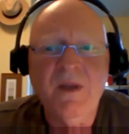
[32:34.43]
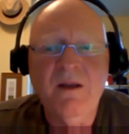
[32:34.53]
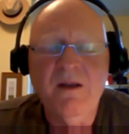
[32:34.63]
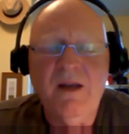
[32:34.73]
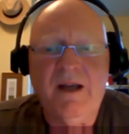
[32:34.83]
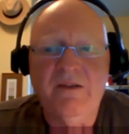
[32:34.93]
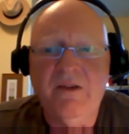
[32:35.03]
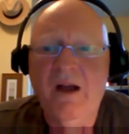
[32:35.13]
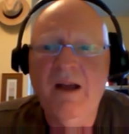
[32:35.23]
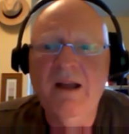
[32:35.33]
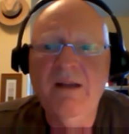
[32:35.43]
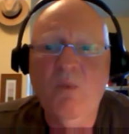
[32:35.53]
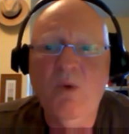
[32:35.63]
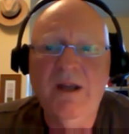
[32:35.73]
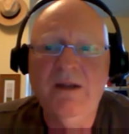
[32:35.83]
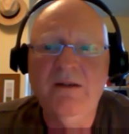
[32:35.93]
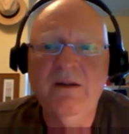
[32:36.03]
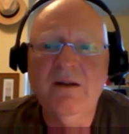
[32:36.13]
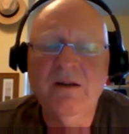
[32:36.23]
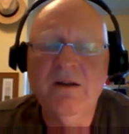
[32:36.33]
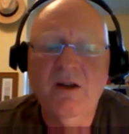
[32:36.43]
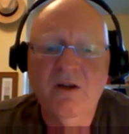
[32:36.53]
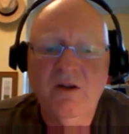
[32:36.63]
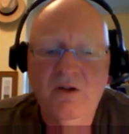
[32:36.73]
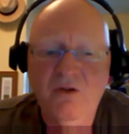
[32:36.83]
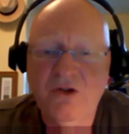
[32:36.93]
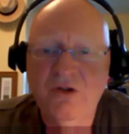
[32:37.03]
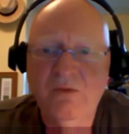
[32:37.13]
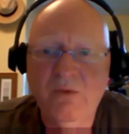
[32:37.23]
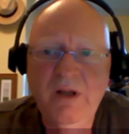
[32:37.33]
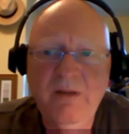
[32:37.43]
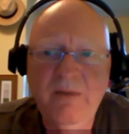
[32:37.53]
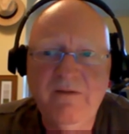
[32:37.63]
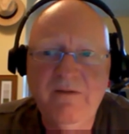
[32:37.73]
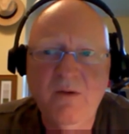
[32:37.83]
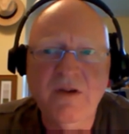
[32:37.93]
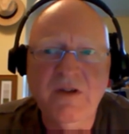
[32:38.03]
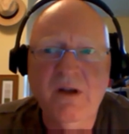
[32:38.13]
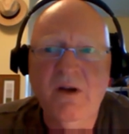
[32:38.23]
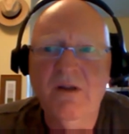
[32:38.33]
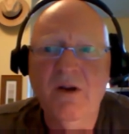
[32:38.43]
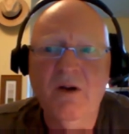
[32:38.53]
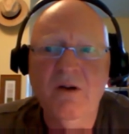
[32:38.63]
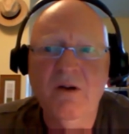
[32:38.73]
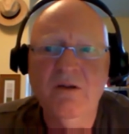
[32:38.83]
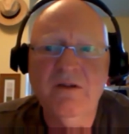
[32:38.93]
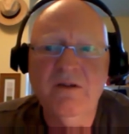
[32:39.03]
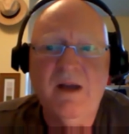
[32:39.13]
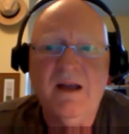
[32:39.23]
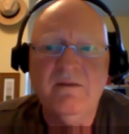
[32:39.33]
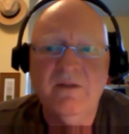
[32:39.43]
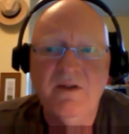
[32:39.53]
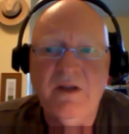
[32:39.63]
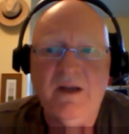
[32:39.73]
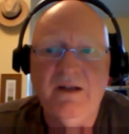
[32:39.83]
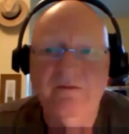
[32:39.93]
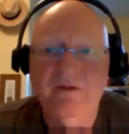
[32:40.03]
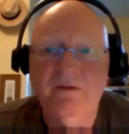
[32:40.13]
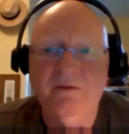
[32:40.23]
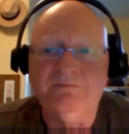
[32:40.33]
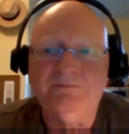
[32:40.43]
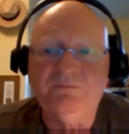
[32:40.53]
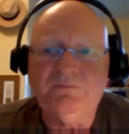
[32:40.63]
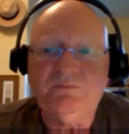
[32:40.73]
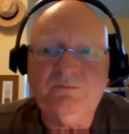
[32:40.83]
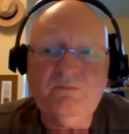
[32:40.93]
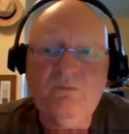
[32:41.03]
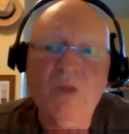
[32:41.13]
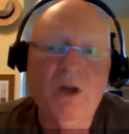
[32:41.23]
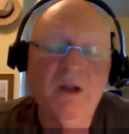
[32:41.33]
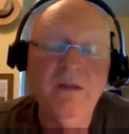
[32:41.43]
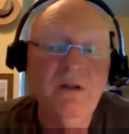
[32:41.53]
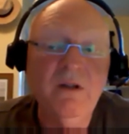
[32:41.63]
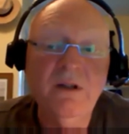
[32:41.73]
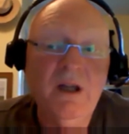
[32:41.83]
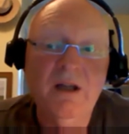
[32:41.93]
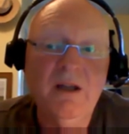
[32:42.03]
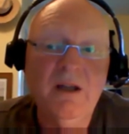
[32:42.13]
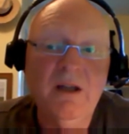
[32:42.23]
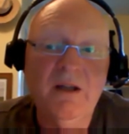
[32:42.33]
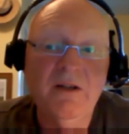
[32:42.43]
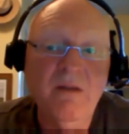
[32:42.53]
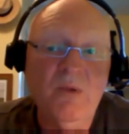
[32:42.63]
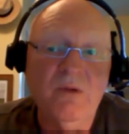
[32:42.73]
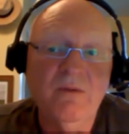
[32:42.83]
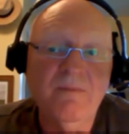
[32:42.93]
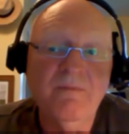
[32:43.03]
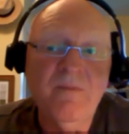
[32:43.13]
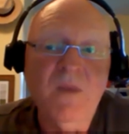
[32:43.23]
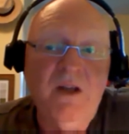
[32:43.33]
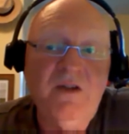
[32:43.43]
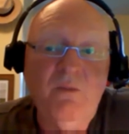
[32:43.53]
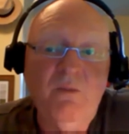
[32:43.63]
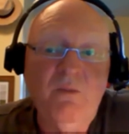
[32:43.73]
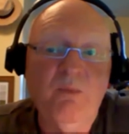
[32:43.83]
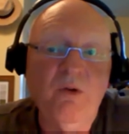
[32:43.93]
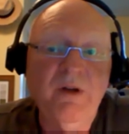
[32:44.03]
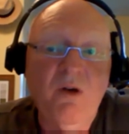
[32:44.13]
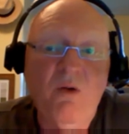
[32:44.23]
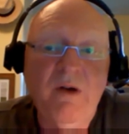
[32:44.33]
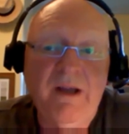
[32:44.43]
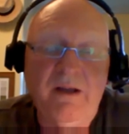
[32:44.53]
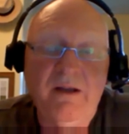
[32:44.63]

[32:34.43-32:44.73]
at a time when you should really be focusing on the hurt that you have inside of you. I'll give you an example. We're pretty quick